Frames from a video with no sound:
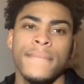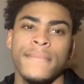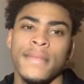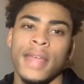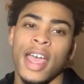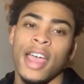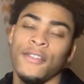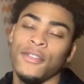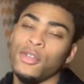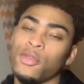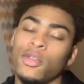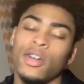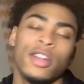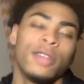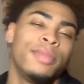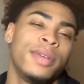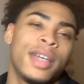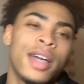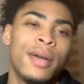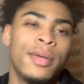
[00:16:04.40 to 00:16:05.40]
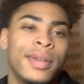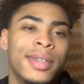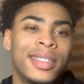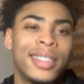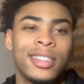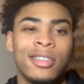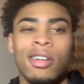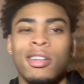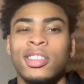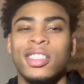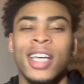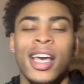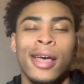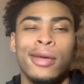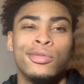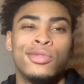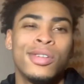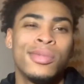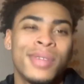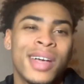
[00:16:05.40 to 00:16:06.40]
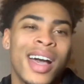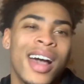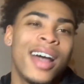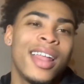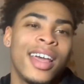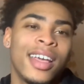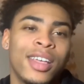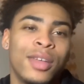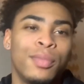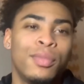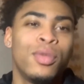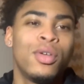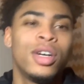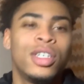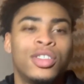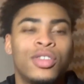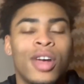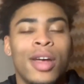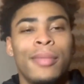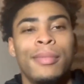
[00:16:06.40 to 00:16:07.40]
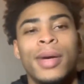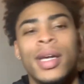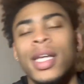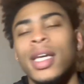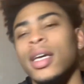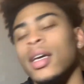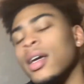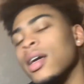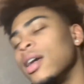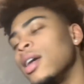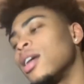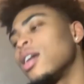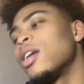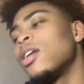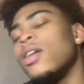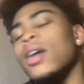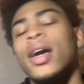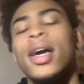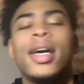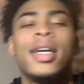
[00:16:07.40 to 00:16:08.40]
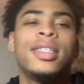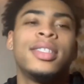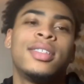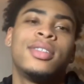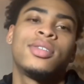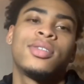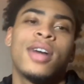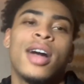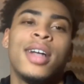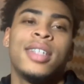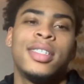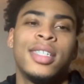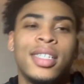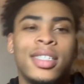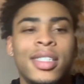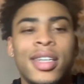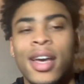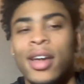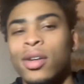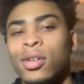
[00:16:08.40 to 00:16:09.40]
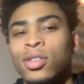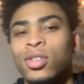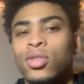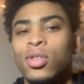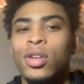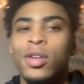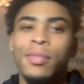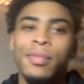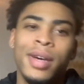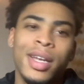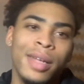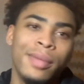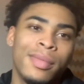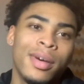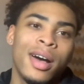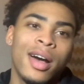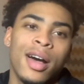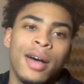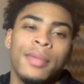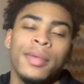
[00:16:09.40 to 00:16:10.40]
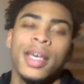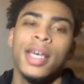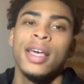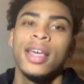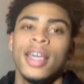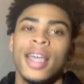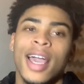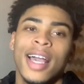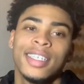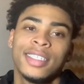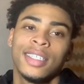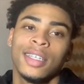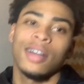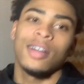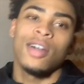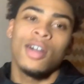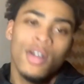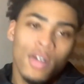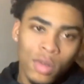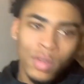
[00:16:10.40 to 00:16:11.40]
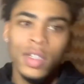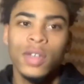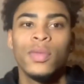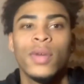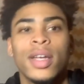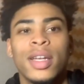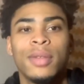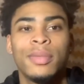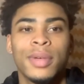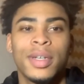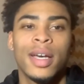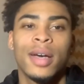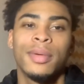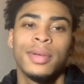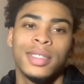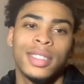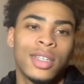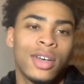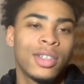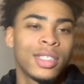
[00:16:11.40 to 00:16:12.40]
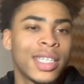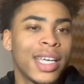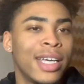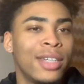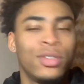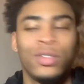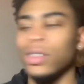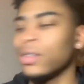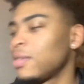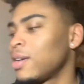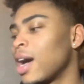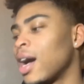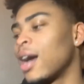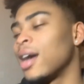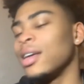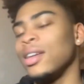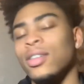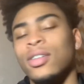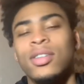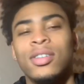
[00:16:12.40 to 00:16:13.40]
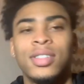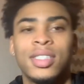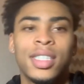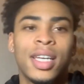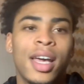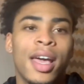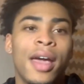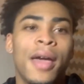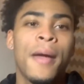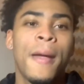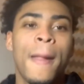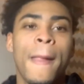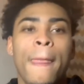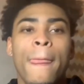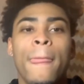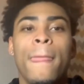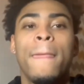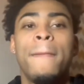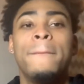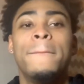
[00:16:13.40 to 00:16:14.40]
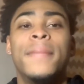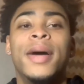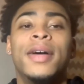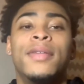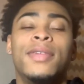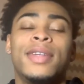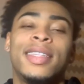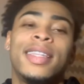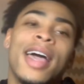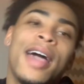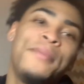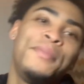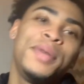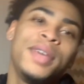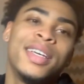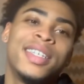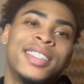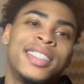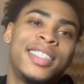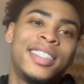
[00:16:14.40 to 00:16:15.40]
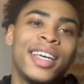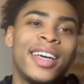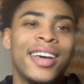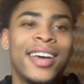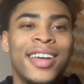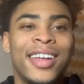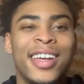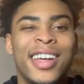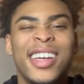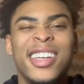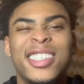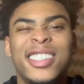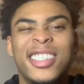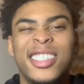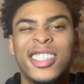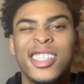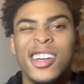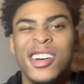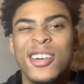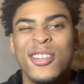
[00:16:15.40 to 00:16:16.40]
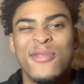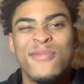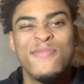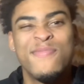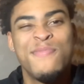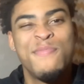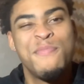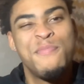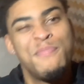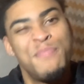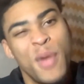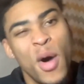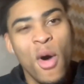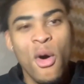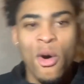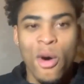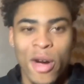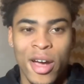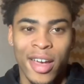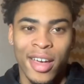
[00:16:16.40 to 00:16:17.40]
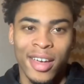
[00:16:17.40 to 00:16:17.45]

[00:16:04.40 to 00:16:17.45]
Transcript: And if you want to become a sauce game drip guy like your boy Tray Money, go ahead and subscribe to the channel and join the Money Mob. That's the only way to become a Sauce Game Drip guy, you know what I'm saying? But with that being said, it's your boy,